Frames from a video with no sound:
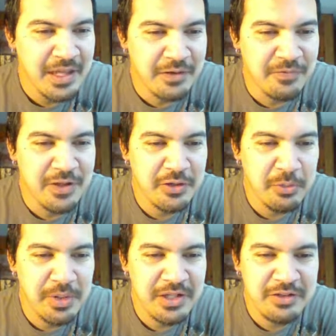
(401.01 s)
And the
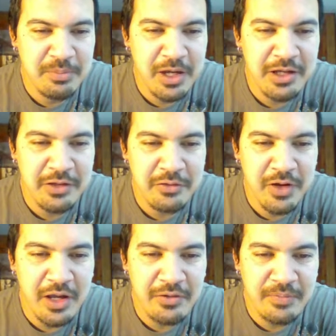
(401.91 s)
vehicle pinned his body to the
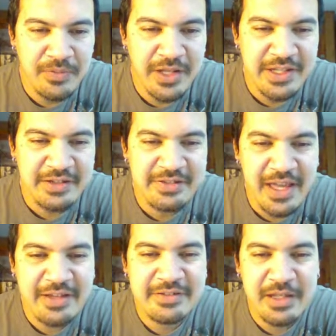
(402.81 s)
ground. At the
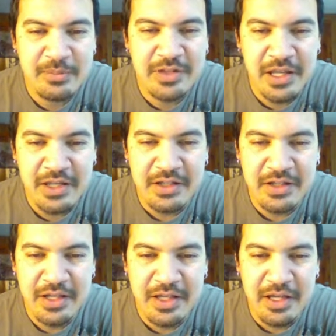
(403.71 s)
exact same second,
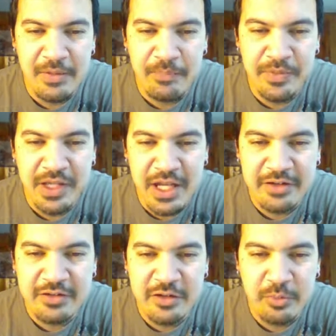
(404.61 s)
an
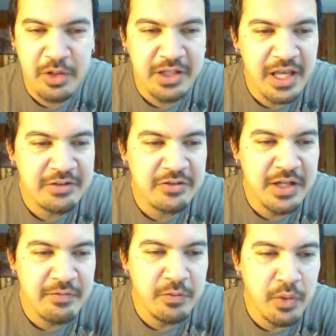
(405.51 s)
accident spread
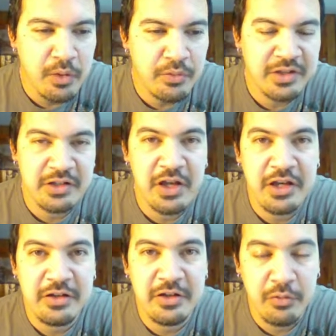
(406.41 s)
gasoline everywhere and was
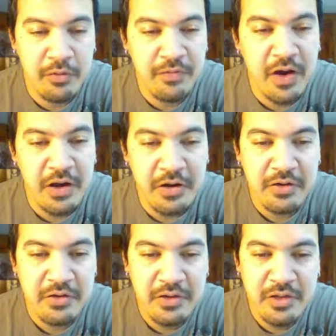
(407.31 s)
ignited into a fire.